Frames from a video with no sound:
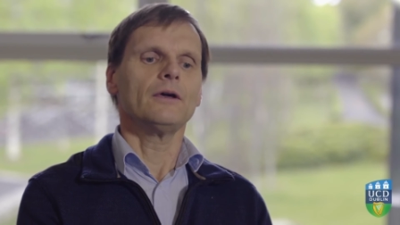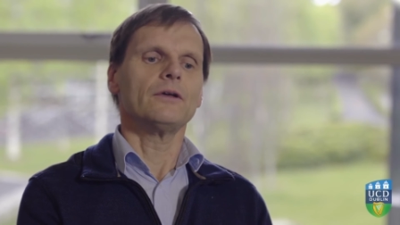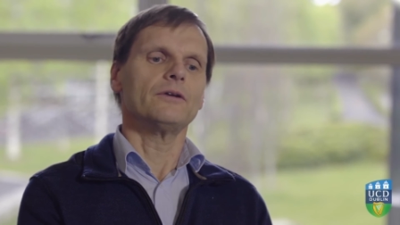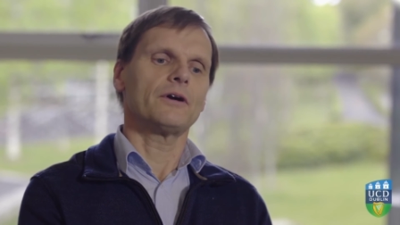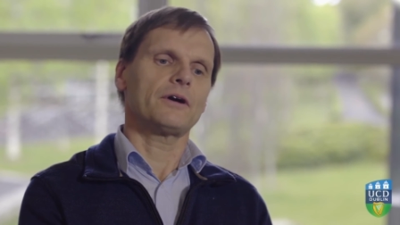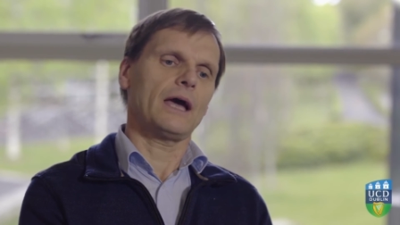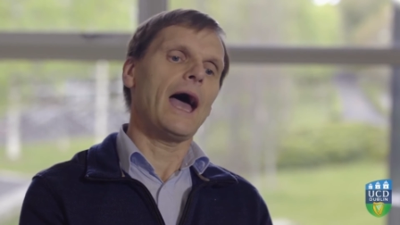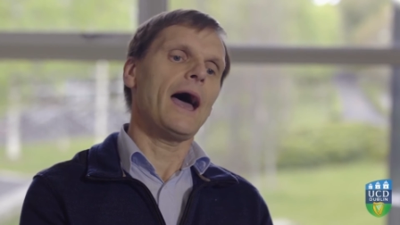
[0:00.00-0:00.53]

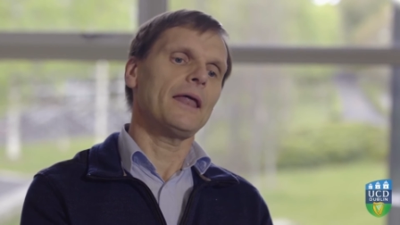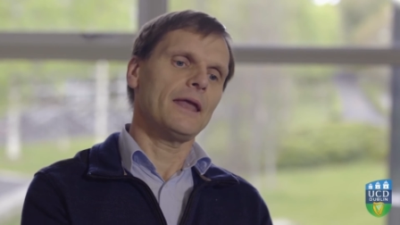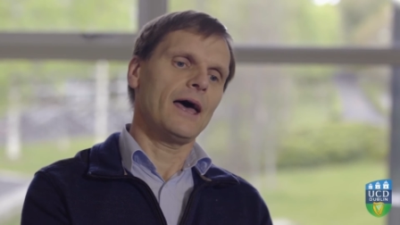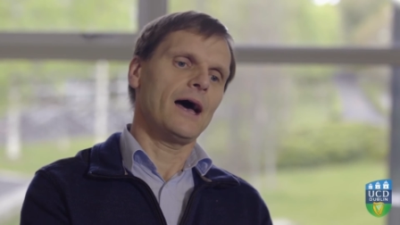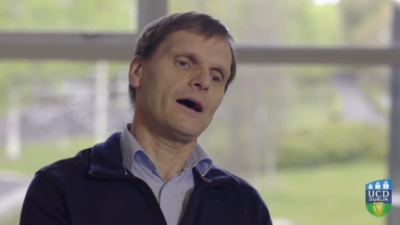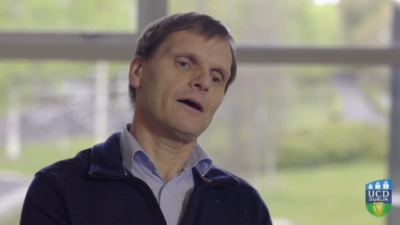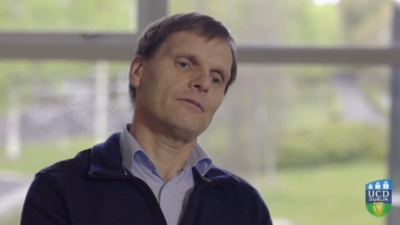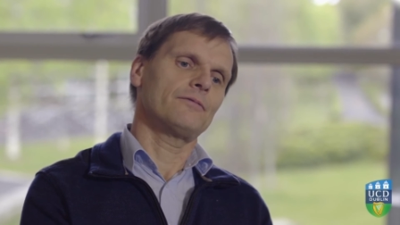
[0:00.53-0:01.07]
you can
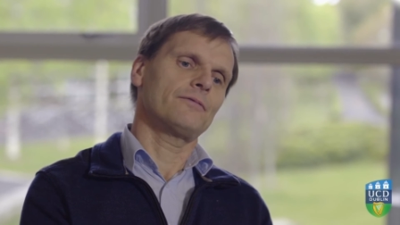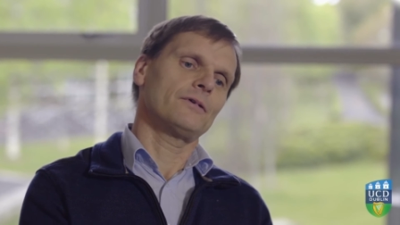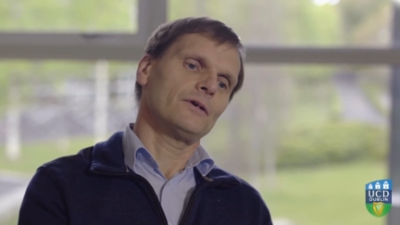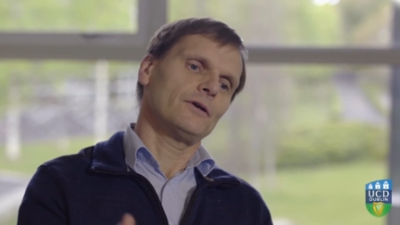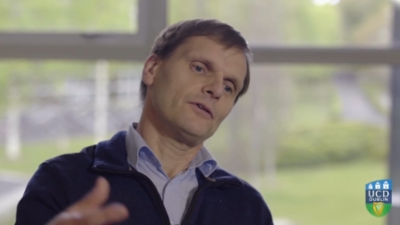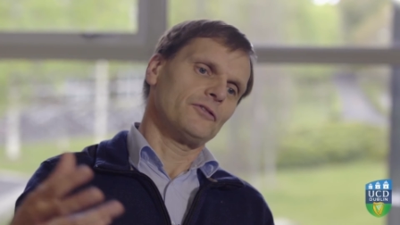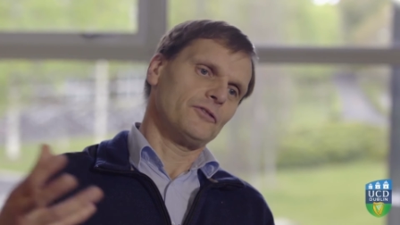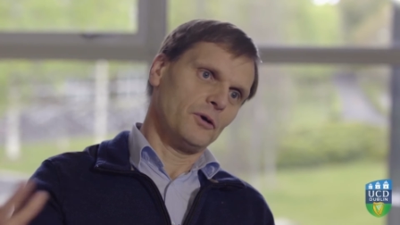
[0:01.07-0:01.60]
have
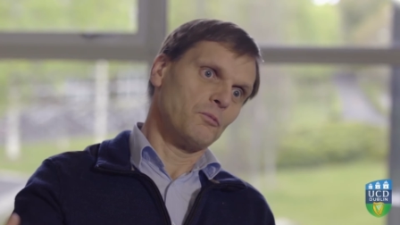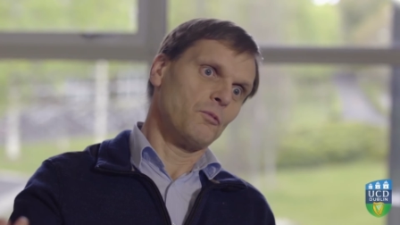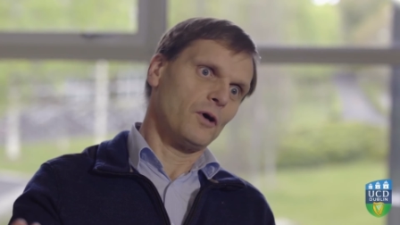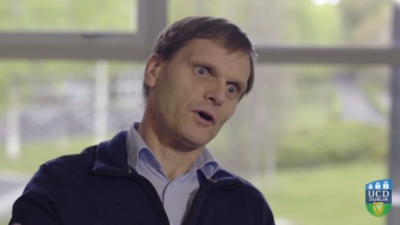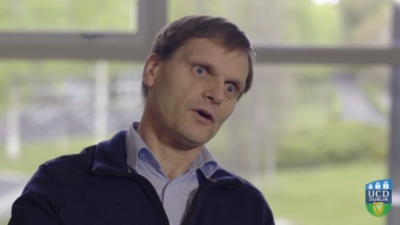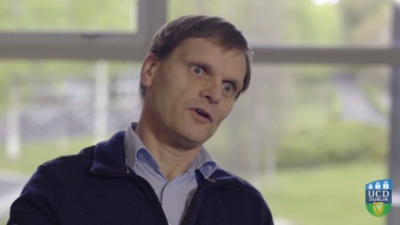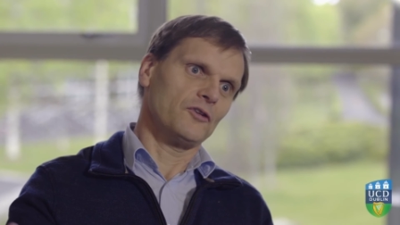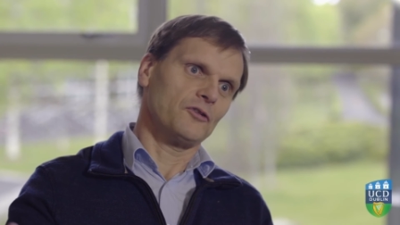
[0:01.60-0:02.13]
some
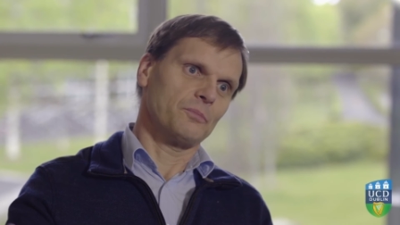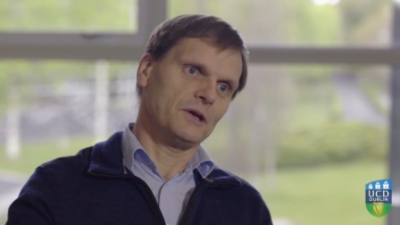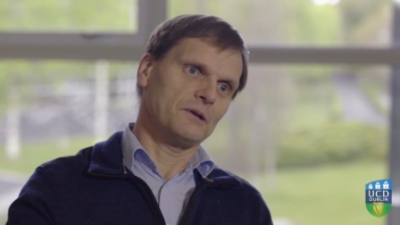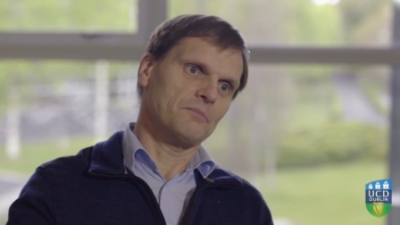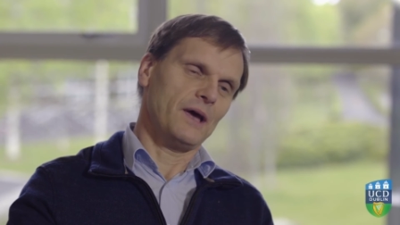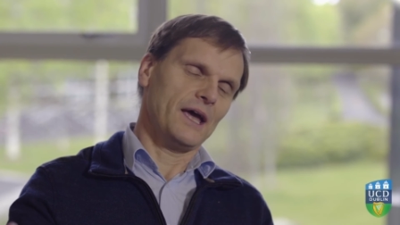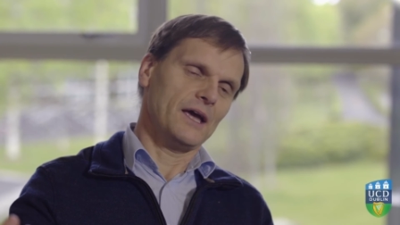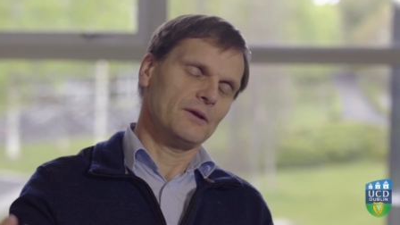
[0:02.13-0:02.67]
workers
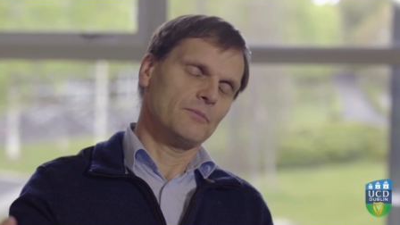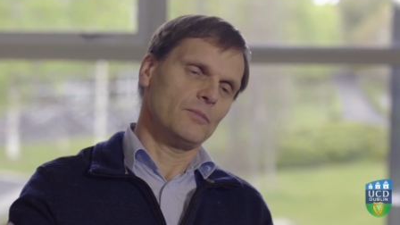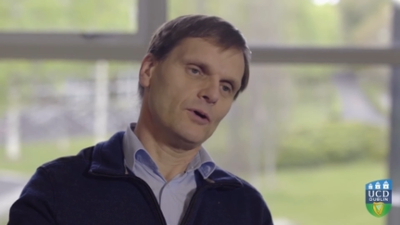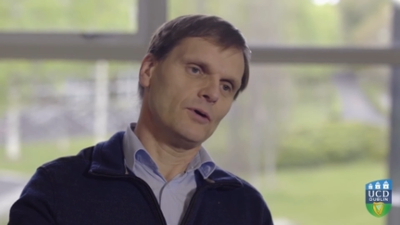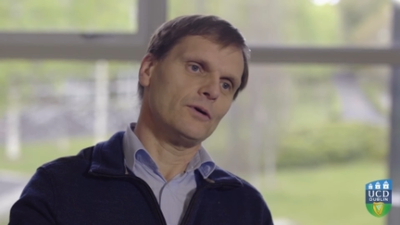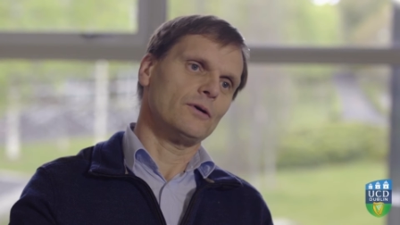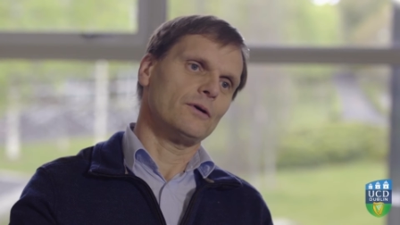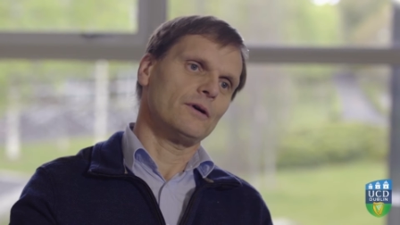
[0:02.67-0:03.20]
being paid
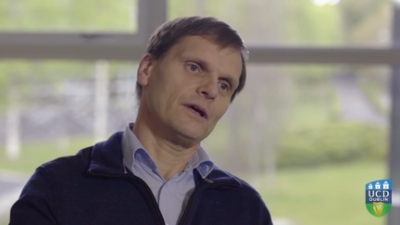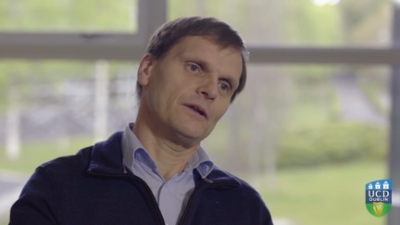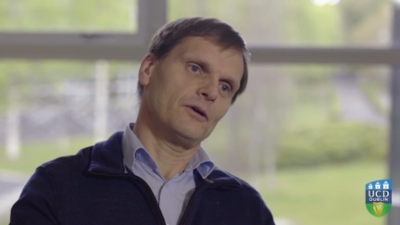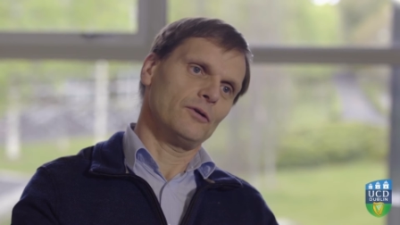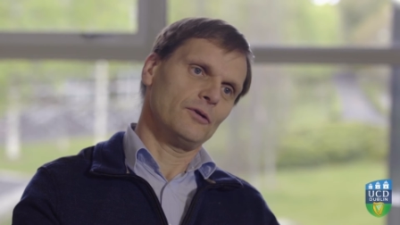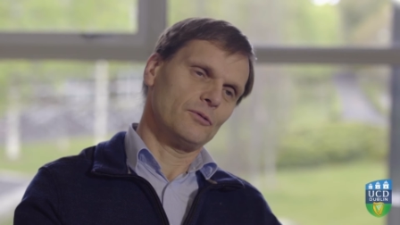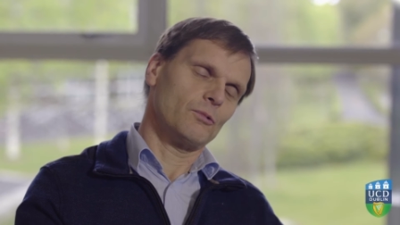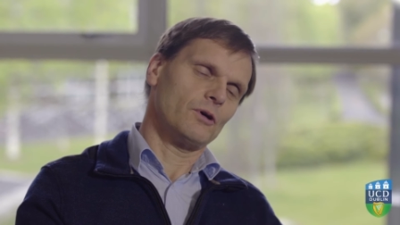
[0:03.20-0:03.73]
more and
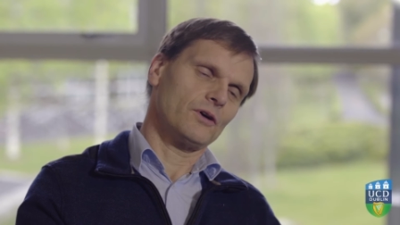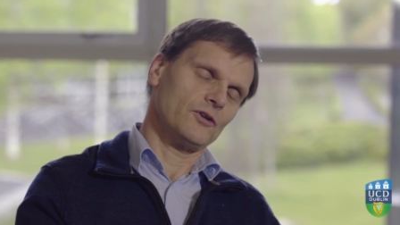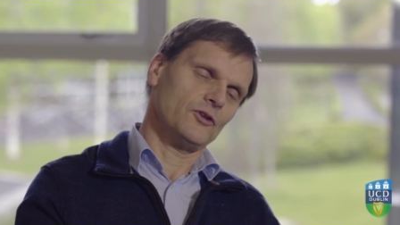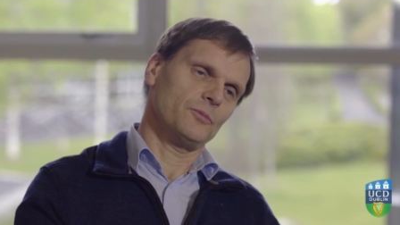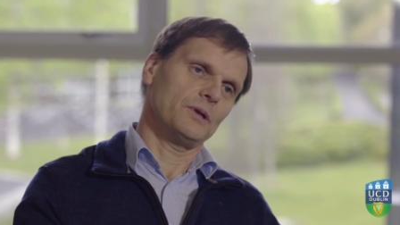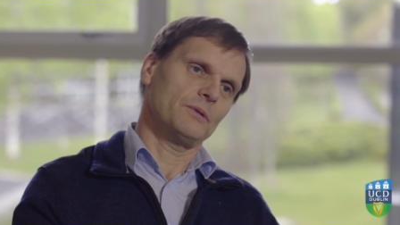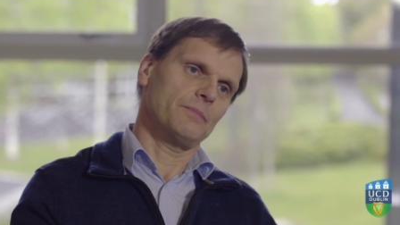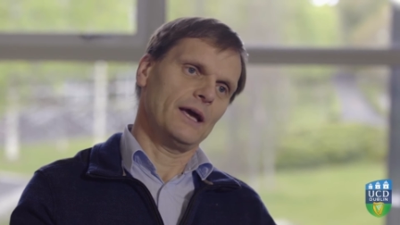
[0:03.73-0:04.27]
other workers
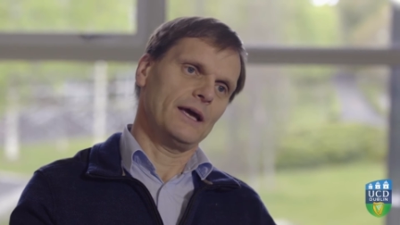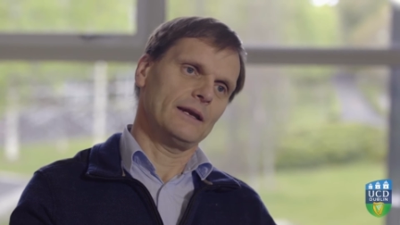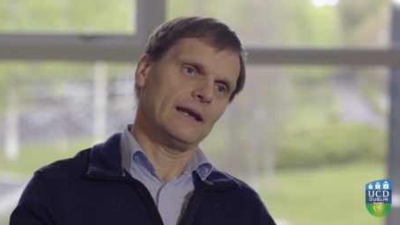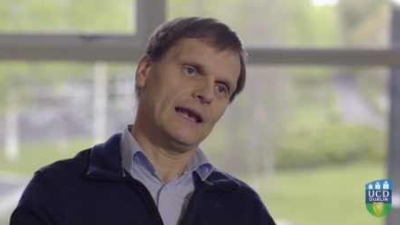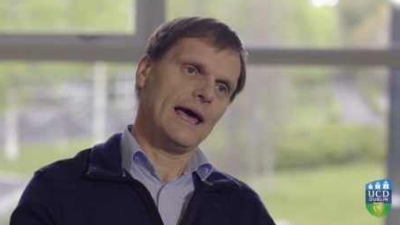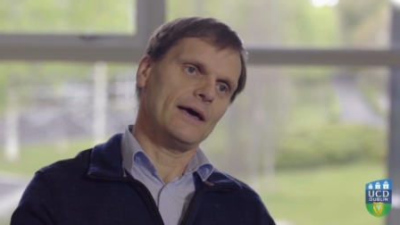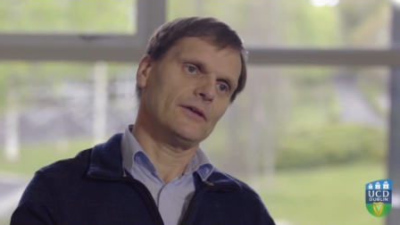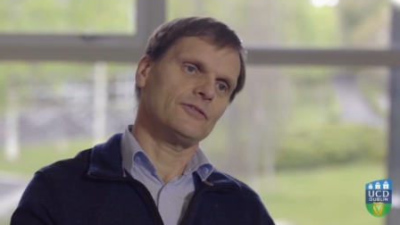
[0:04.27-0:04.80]
being paid
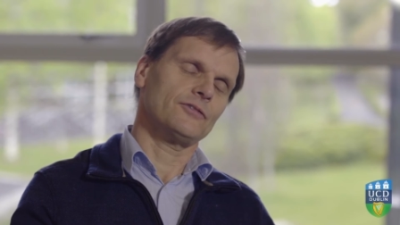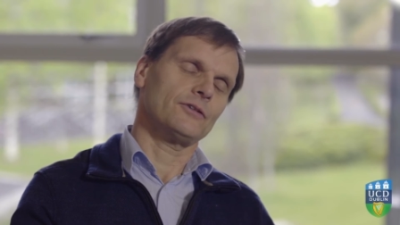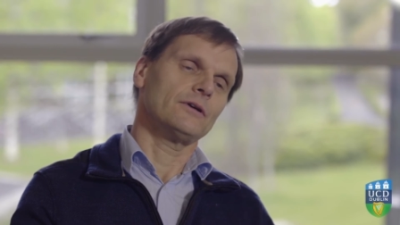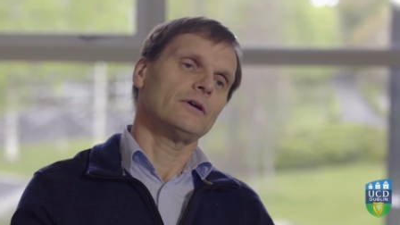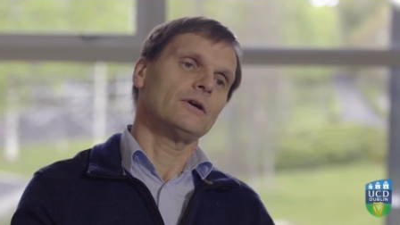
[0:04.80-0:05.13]
less